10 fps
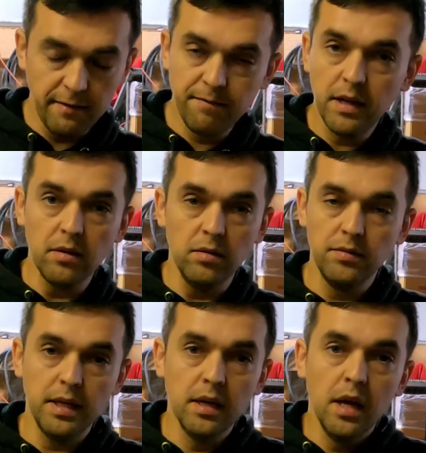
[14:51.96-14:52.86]
fail.
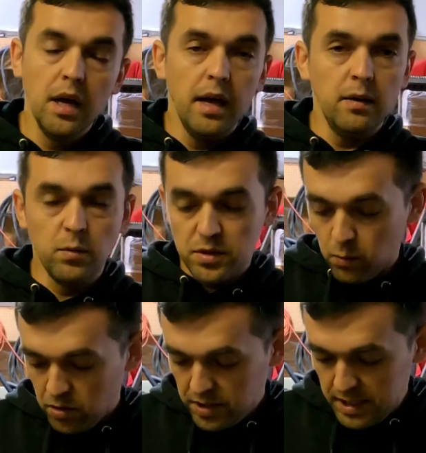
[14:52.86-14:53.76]
And what's
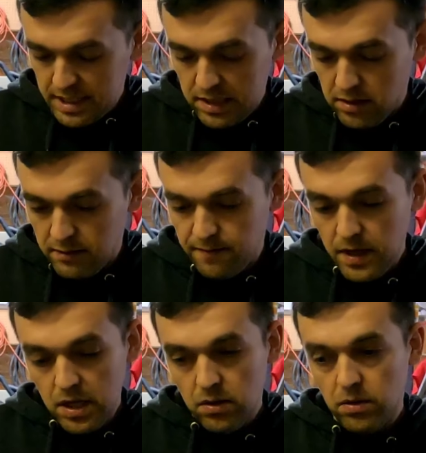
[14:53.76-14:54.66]
worse is they're gonna
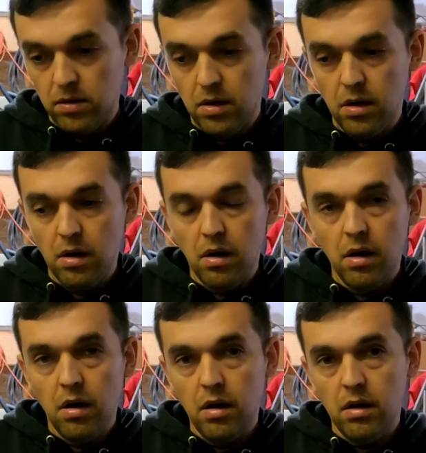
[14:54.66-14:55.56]
fail
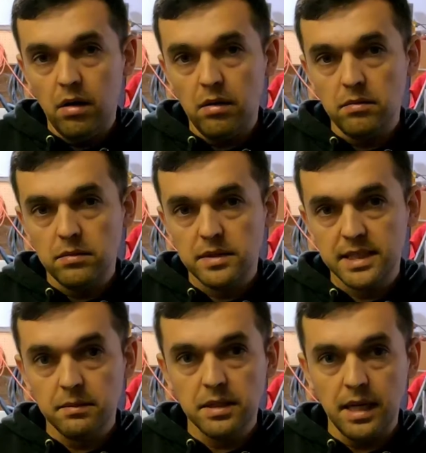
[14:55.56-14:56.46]

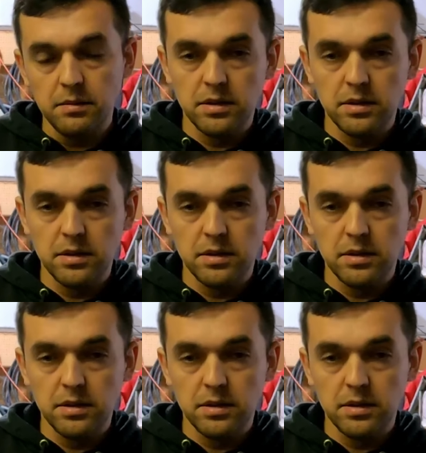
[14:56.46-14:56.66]
sometimes.